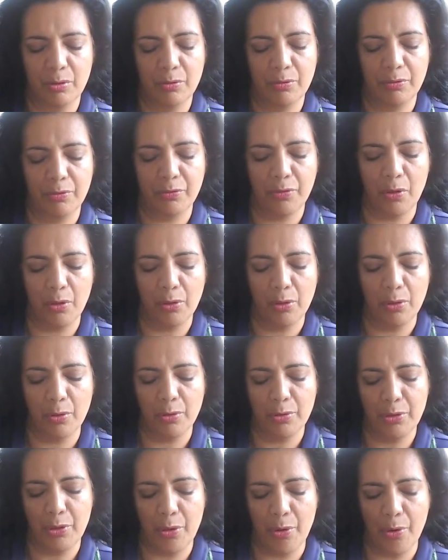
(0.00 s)
you
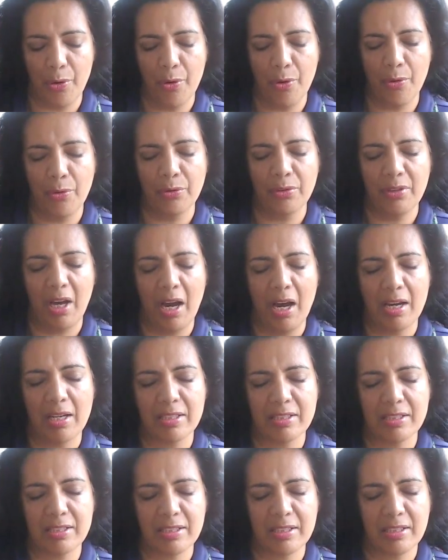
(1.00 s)
follow your own
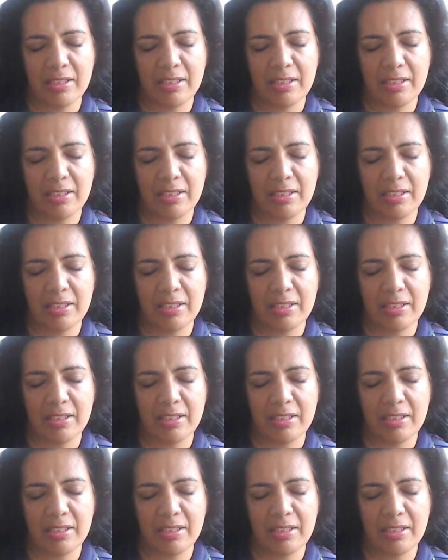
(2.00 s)
heart